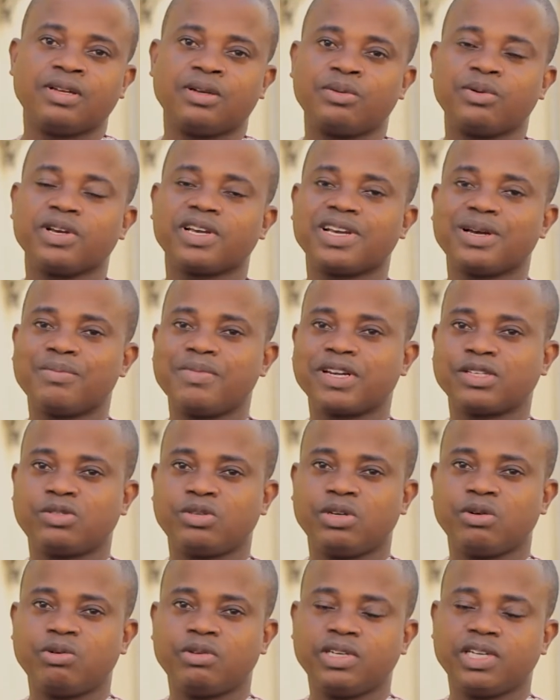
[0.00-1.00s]
Welcome back
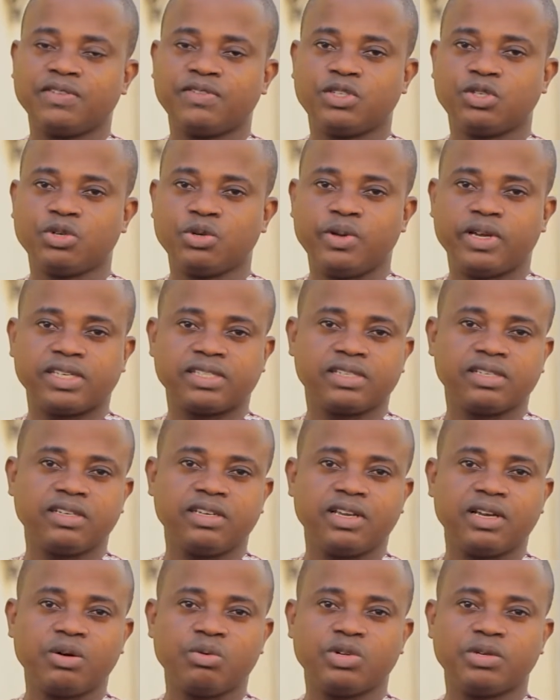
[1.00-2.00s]
to the Wundef Show. We are still
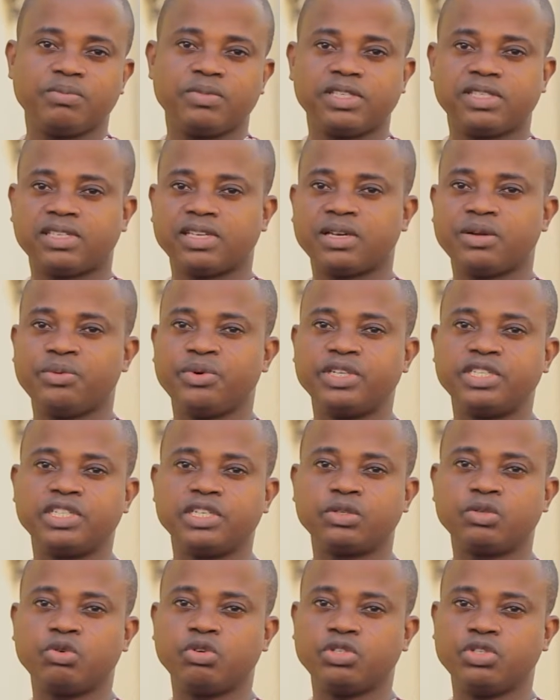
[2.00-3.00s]
here with Mr.
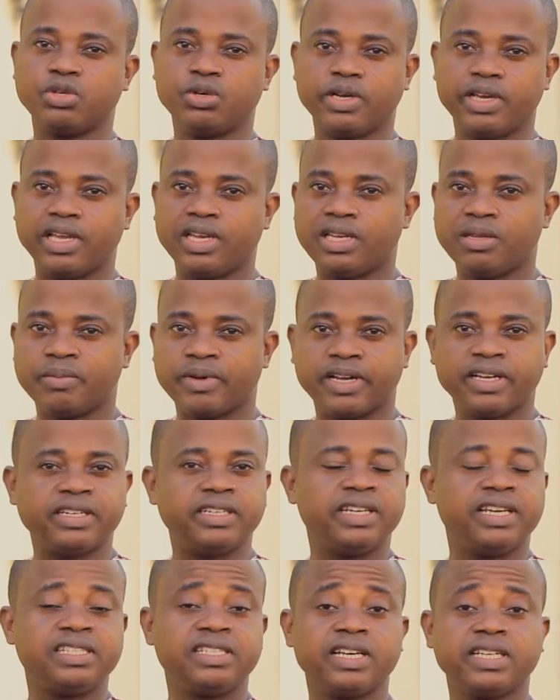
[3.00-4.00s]
Richard Kojo Ellimah,
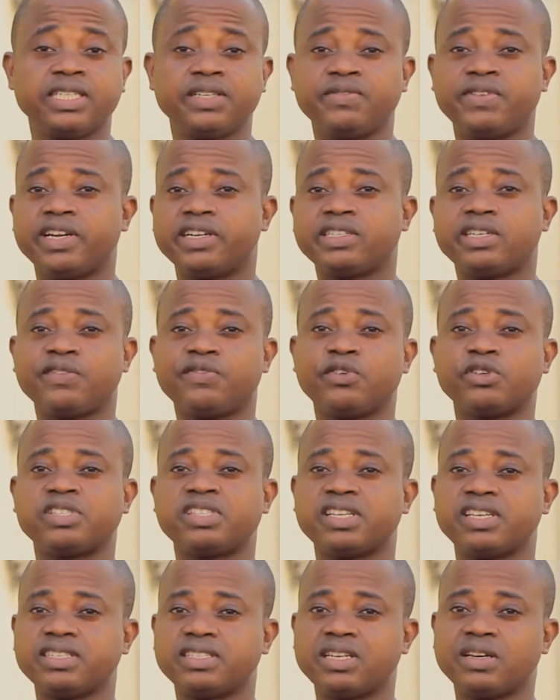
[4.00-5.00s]
the Executive Director for
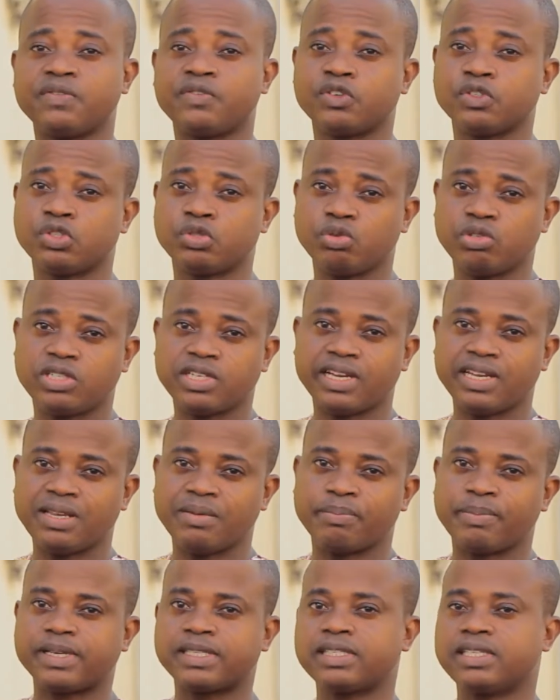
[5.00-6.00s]
Center for Social
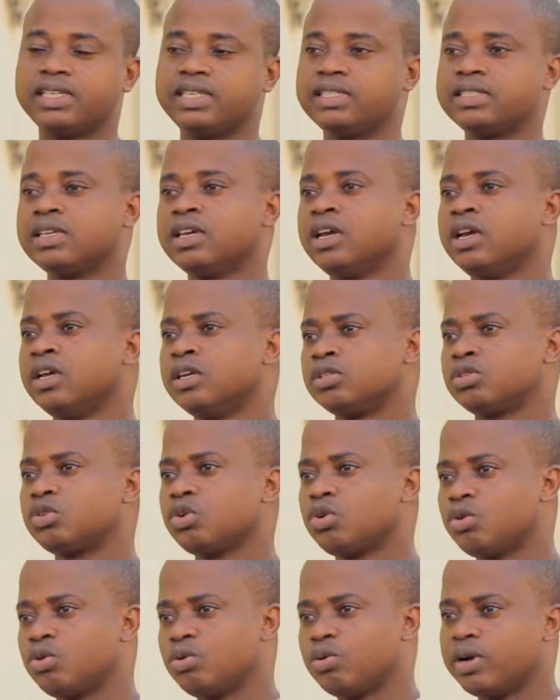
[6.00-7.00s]
Impact Studies.
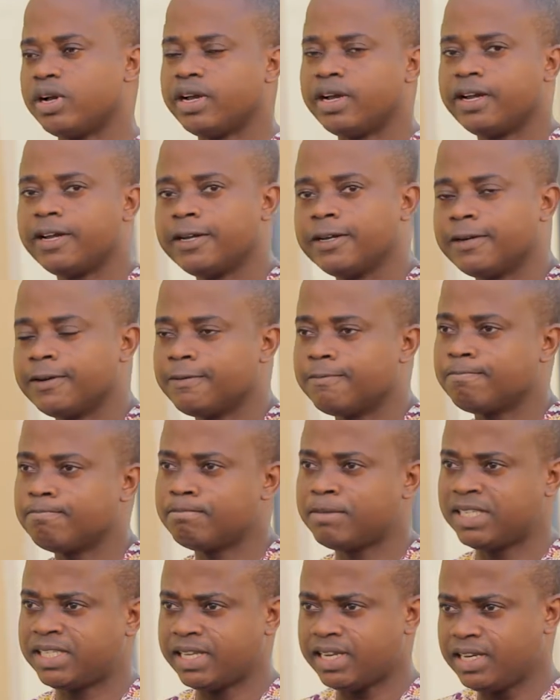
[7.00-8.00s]
So,
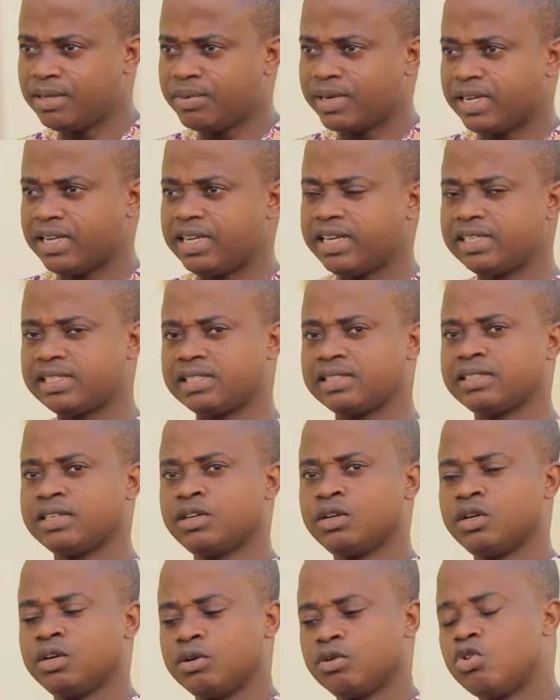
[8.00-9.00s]
Mr. Ellimah, let's
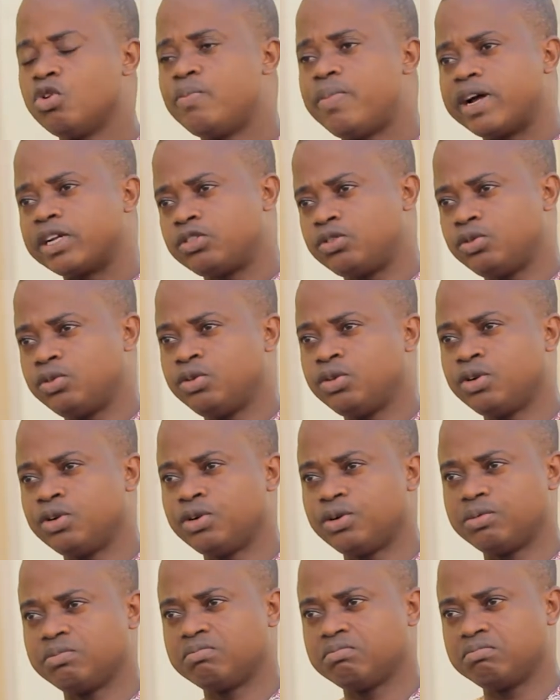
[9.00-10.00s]
go back to
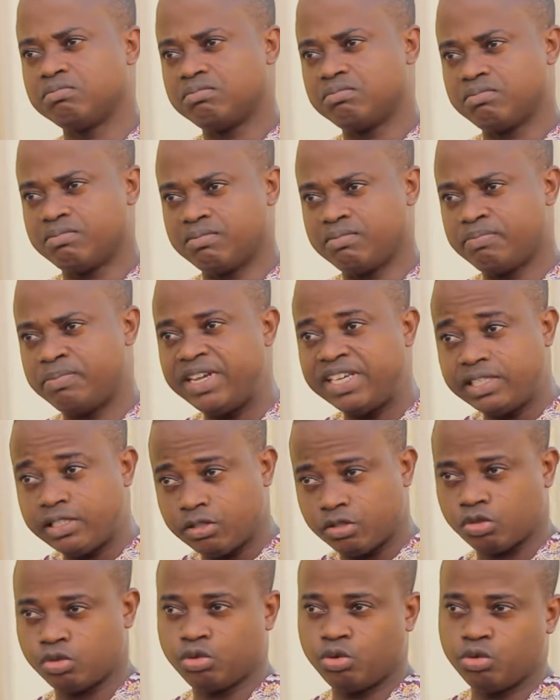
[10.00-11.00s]
your
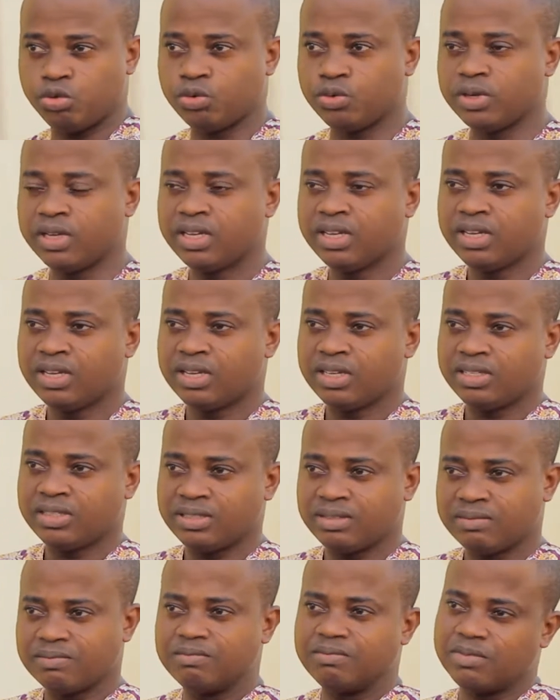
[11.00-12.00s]
basic school.
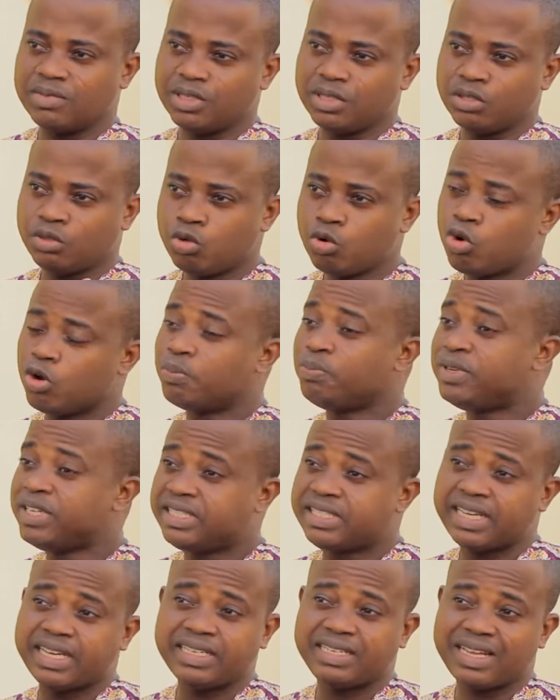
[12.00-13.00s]
You
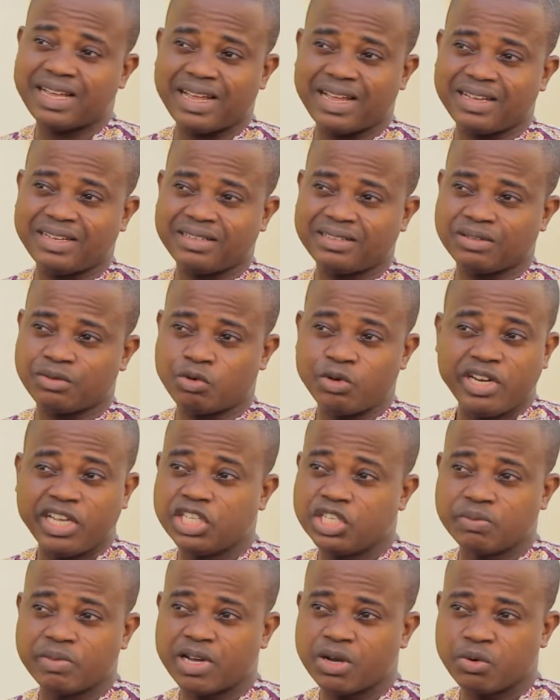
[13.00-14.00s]
completed Queen
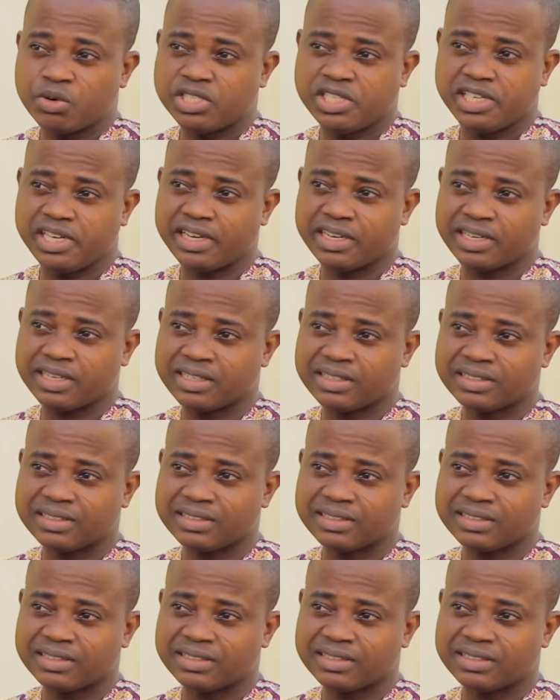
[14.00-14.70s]
Egyimah which year?